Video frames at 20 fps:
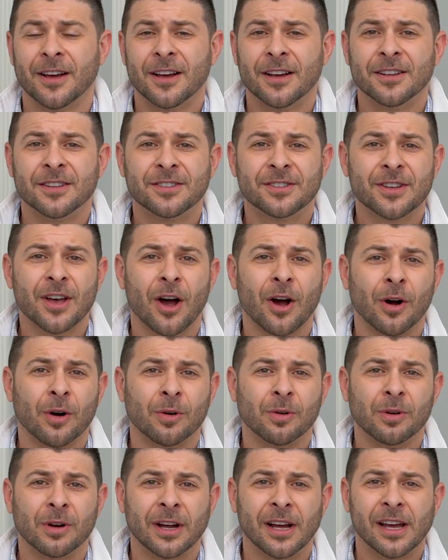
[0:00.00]

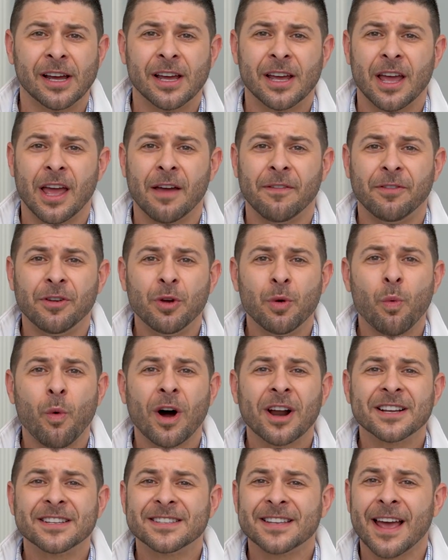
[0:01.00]
So if you
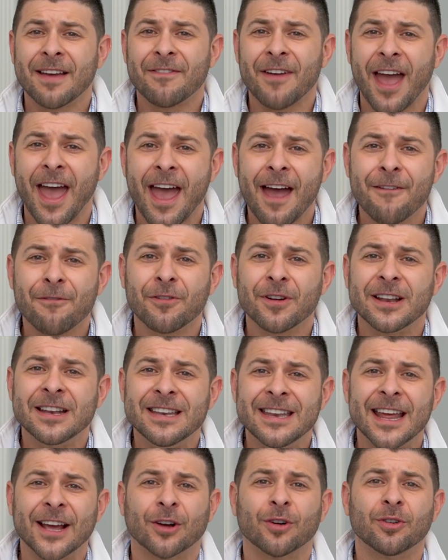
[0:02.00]
want to save every
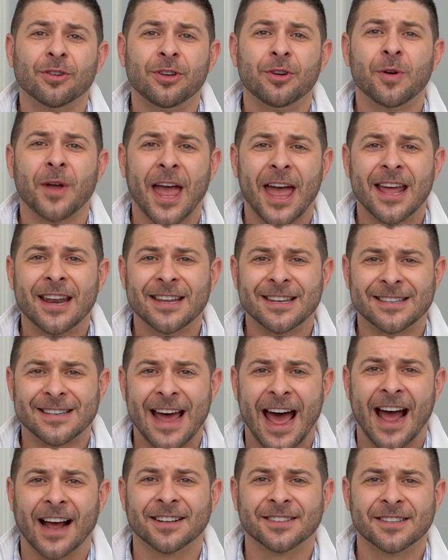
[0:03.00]
nickel you can in
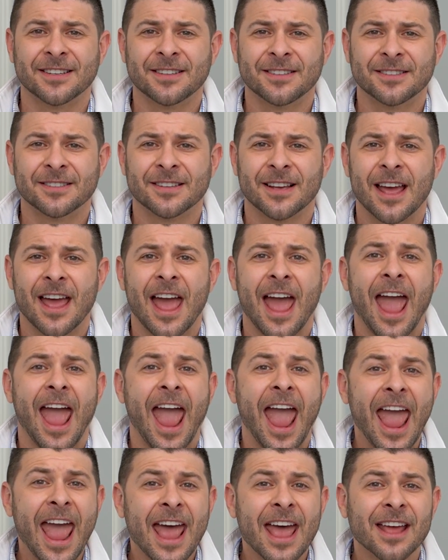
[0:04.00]
taxes
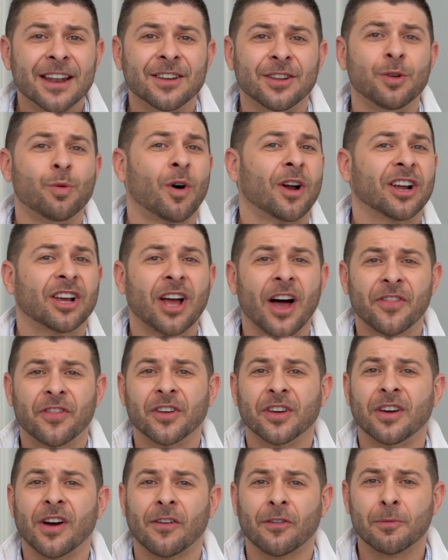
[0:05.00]
and you want to cut
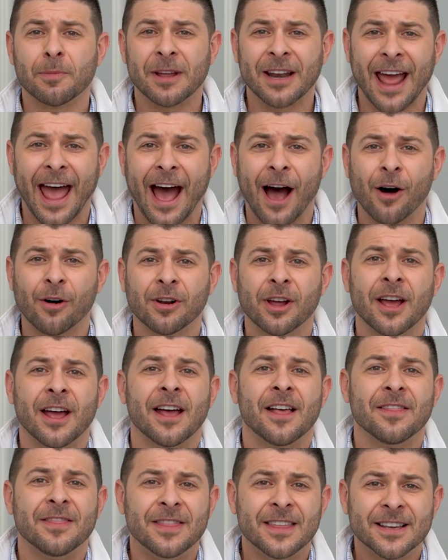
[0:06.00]
the government out,
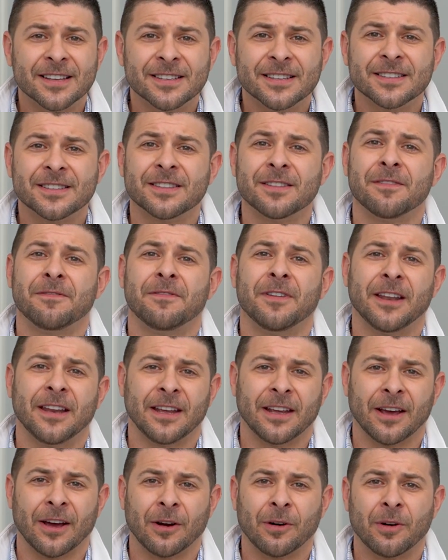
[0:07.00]
this is the
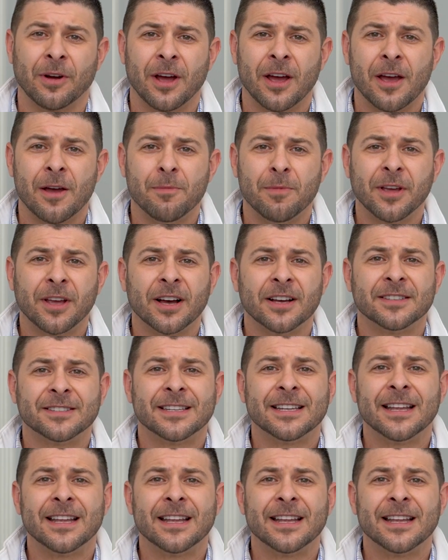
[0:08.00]
video. Because